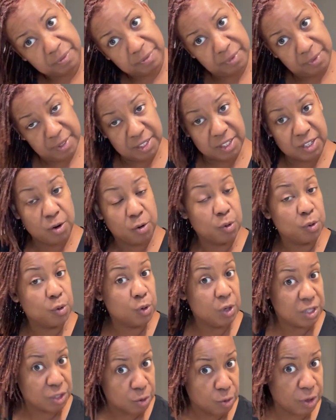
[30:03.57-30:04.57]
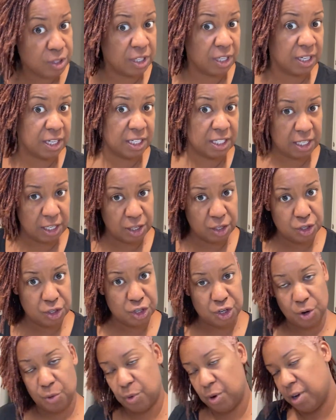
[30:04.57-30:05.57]
It's going to continue to
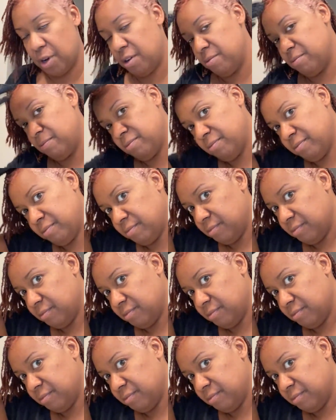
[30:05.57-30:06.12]
show up.